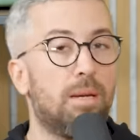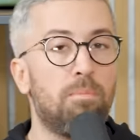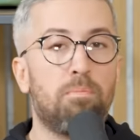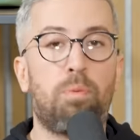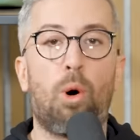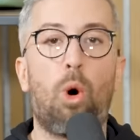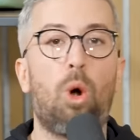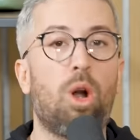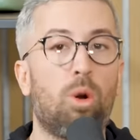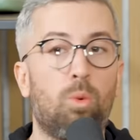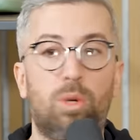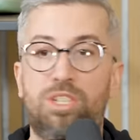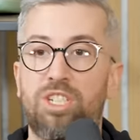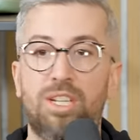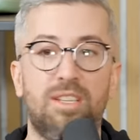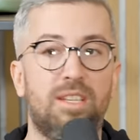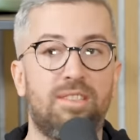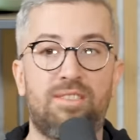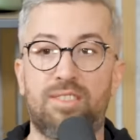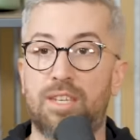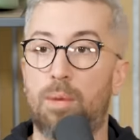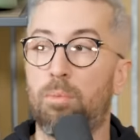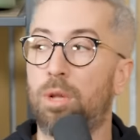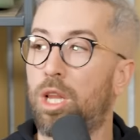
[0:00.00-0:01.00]
and pour, which
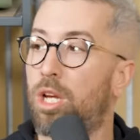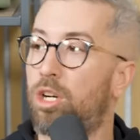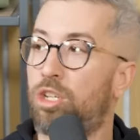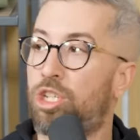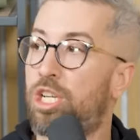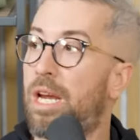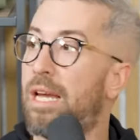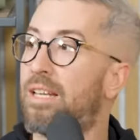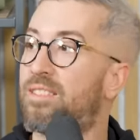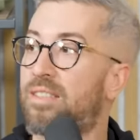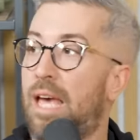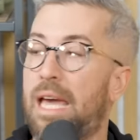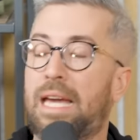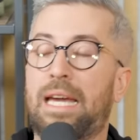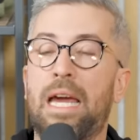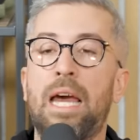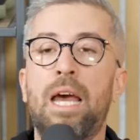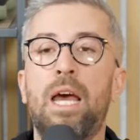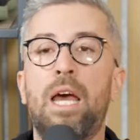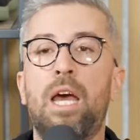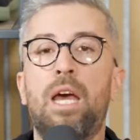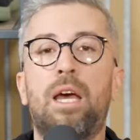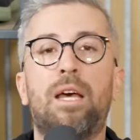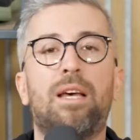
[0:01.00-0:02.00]
is similar shit. It's like,
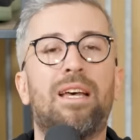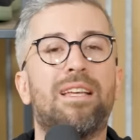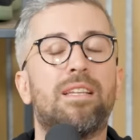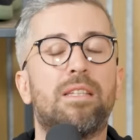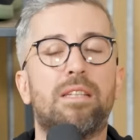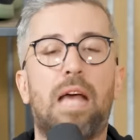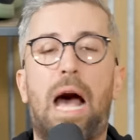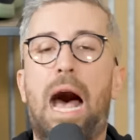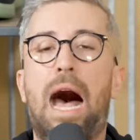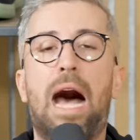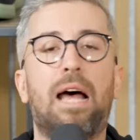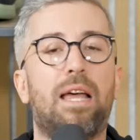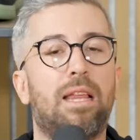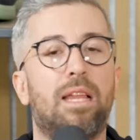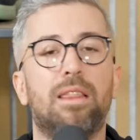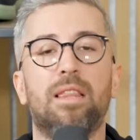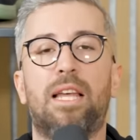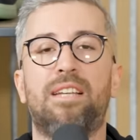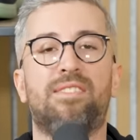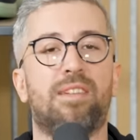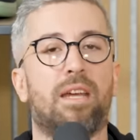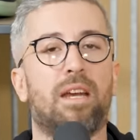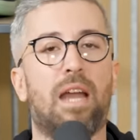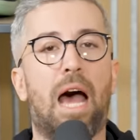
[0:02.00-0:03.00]
I,
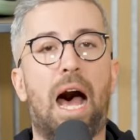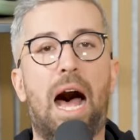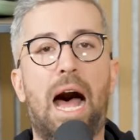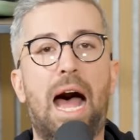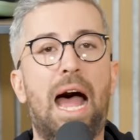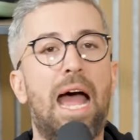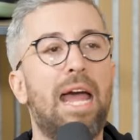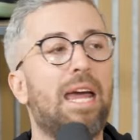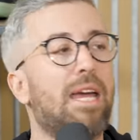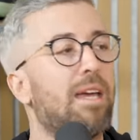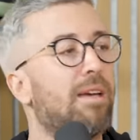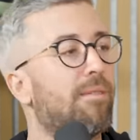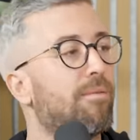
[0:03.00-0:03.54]
listen. And I, by